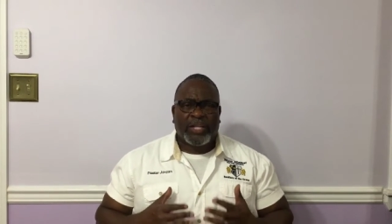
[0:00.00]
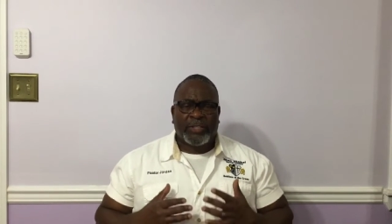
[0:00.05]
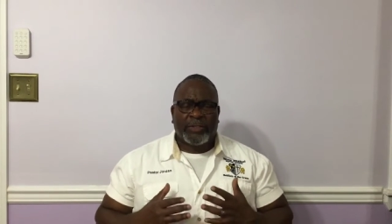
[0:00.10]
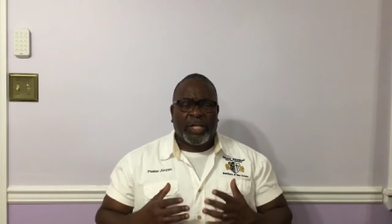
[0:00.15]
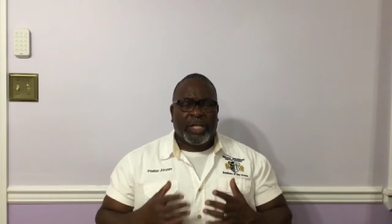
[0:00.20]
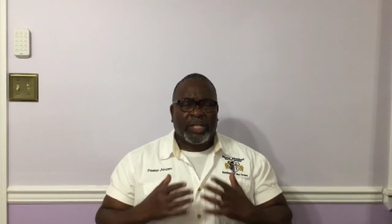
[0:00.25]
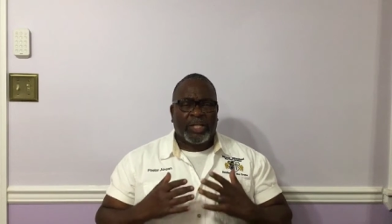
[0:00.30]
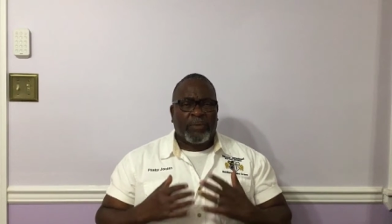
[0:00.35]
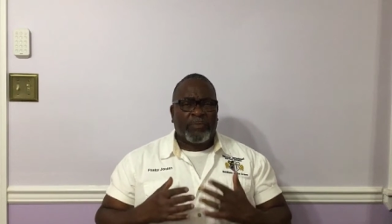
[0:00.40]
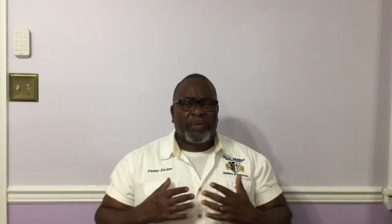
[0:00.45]

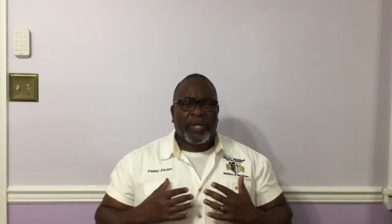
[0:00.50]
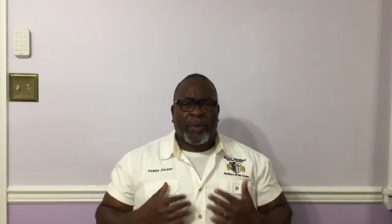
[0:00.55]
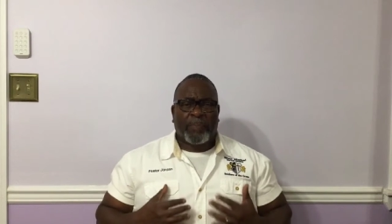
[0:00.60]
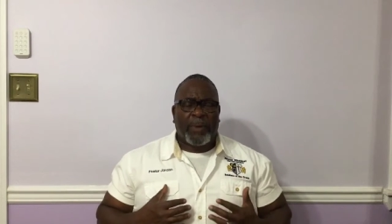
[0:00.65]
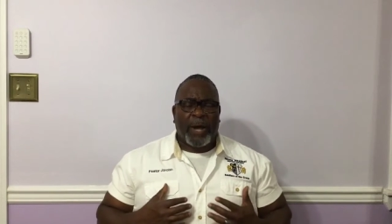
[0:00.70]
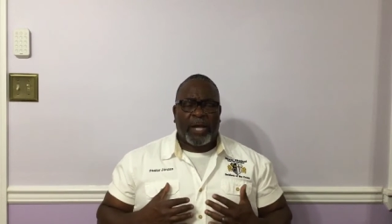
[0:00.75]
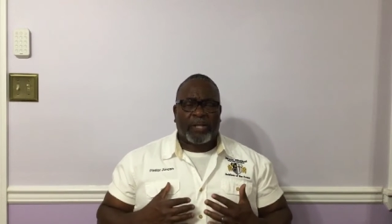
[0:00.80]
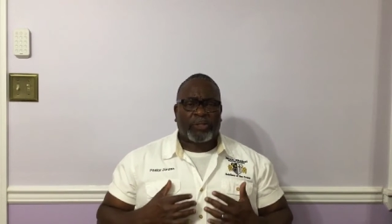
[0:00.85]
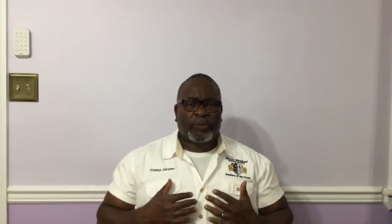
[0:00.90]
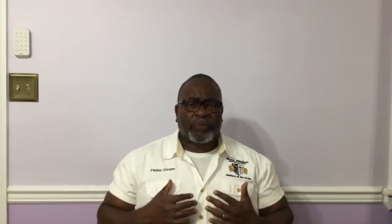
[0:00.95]
the,
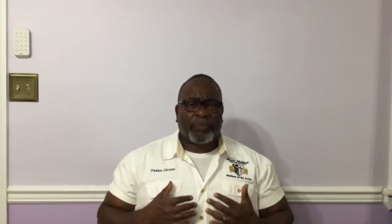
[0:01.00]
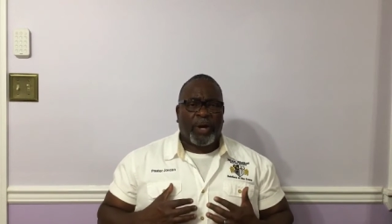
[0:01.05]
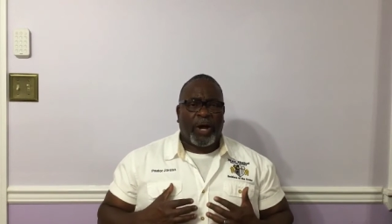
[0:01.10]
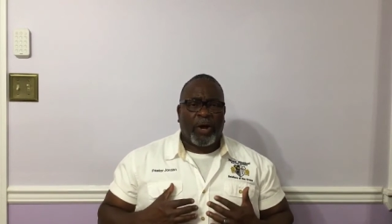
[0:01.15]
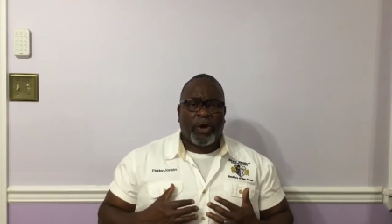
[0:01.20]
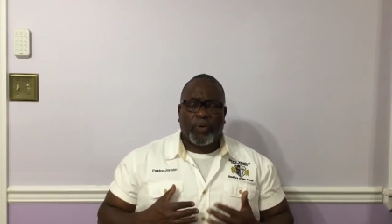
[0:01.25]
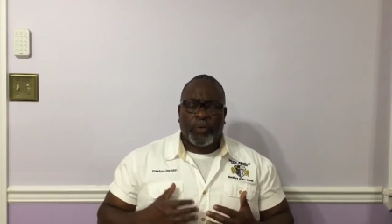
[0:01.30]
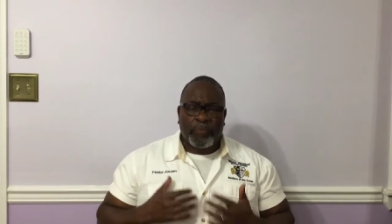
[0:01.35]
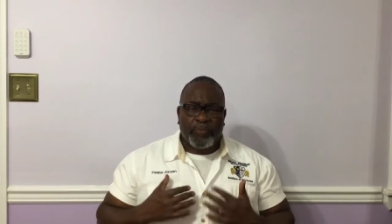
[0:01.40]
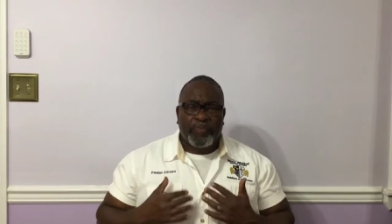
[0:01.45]
Apostle
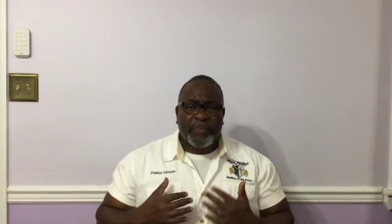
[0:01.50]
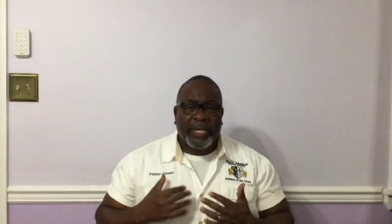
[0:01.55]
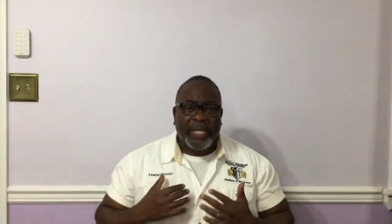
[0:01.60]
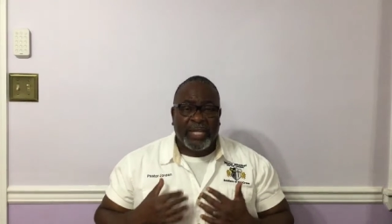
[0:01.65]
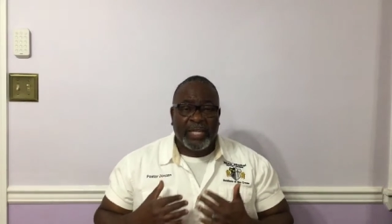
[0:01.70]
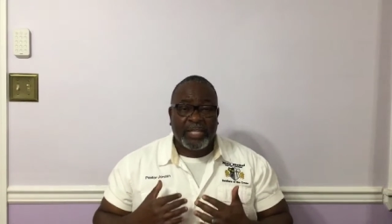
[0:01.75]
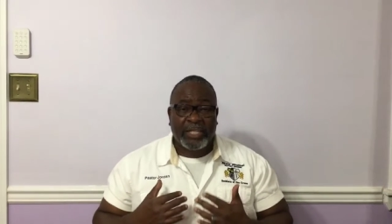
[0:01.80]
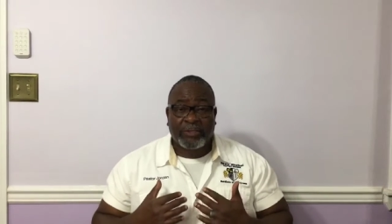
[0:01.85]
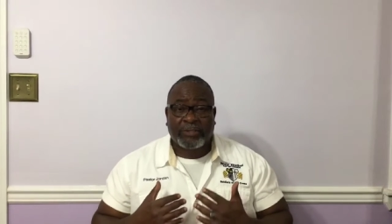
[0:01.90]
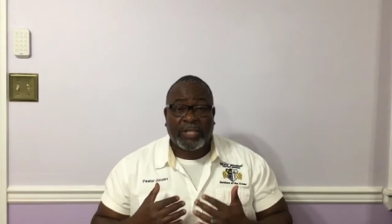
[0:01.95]
Paul,
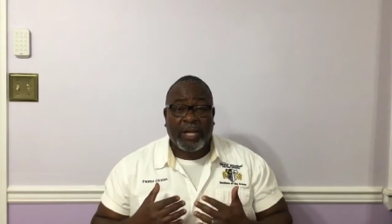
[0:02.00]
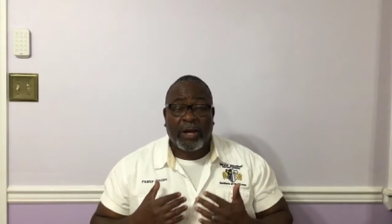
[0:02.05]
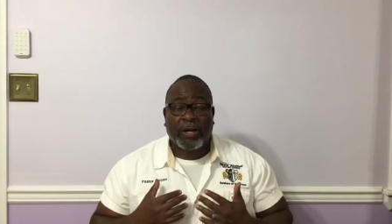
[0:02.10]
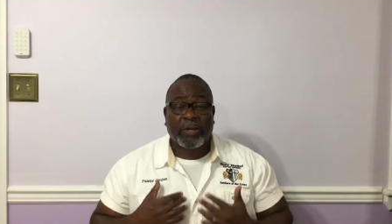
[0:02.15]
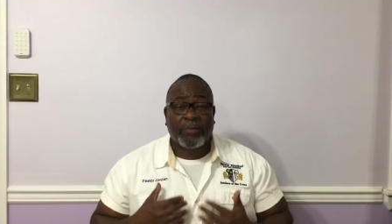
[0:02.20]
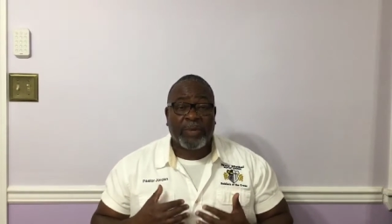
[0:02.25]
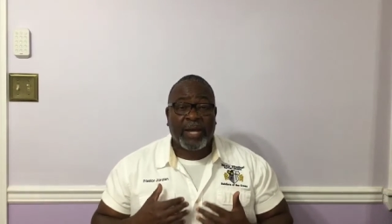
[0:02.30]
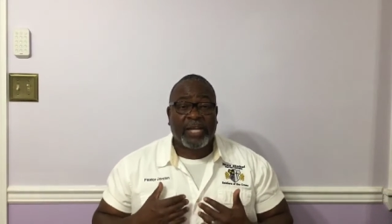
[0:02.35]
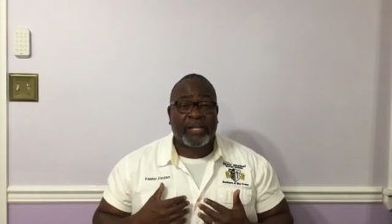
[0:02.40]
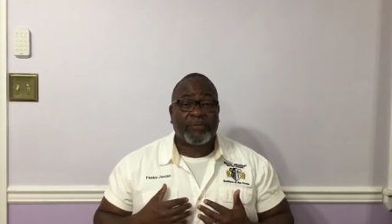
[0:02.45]
he's
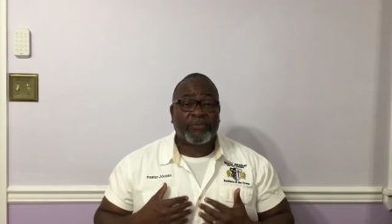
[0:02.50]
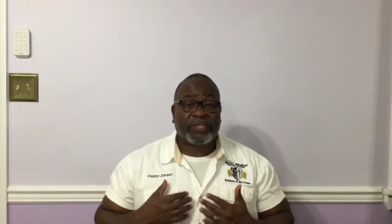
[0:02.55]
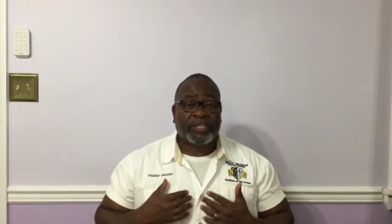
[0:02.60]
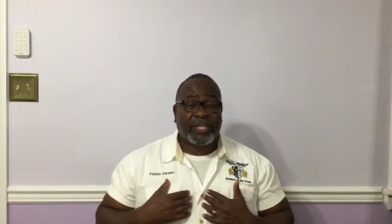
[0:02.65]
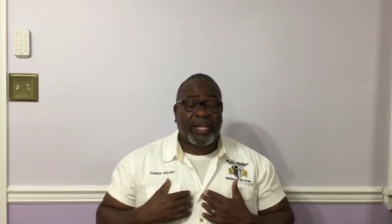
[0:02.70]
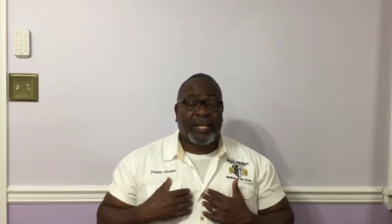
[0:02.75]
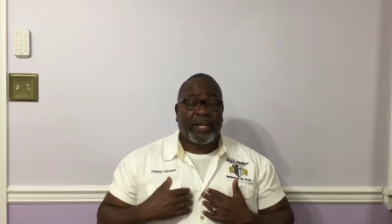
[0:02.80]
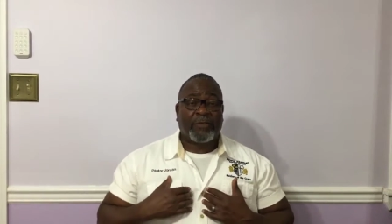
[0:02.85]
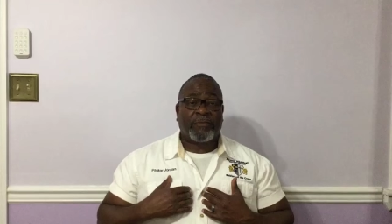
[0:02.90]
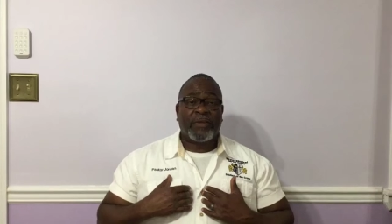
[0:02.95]
talking about
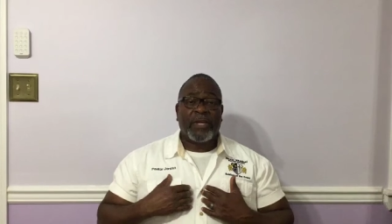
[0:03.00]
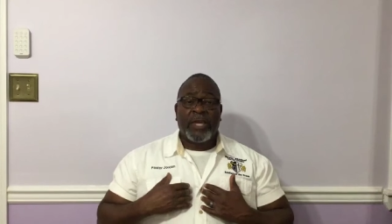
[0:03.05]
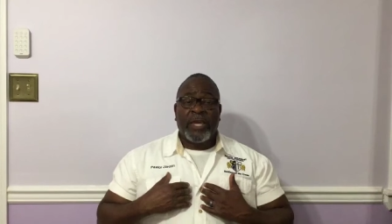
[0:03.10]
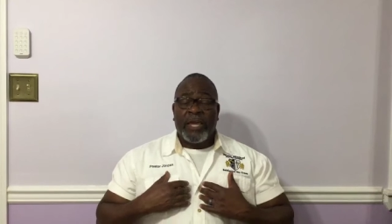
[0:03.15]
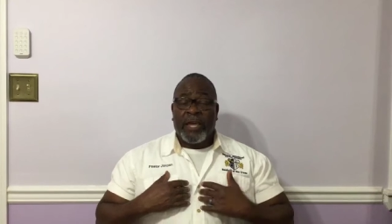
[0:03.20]
himself.